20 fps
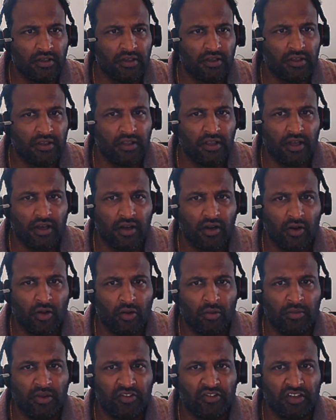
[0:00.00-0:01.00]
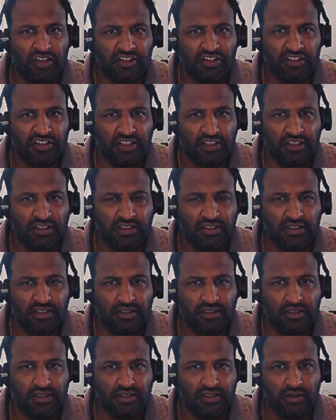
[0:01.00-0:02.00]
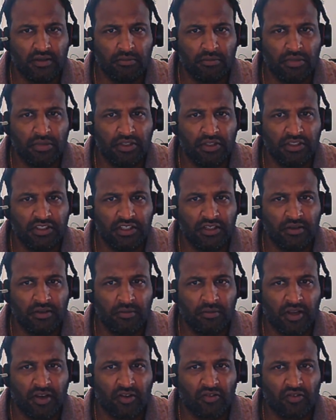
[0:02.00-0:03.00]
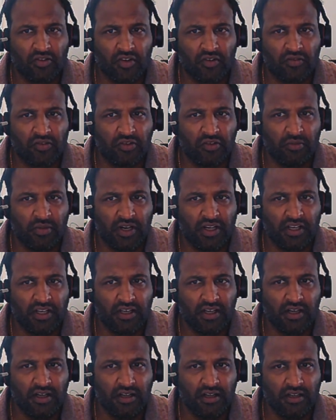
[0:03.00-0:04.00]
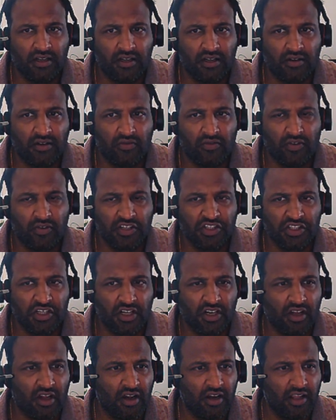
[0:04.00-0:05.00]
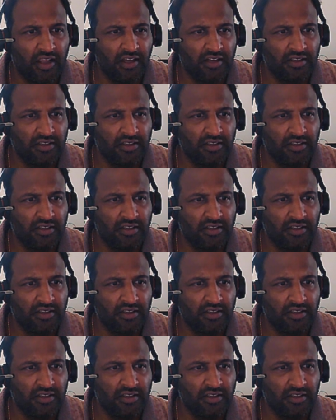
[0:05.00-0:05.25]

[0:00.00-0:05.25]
The hello message printed, Microsoft Semantic Kernel function calling.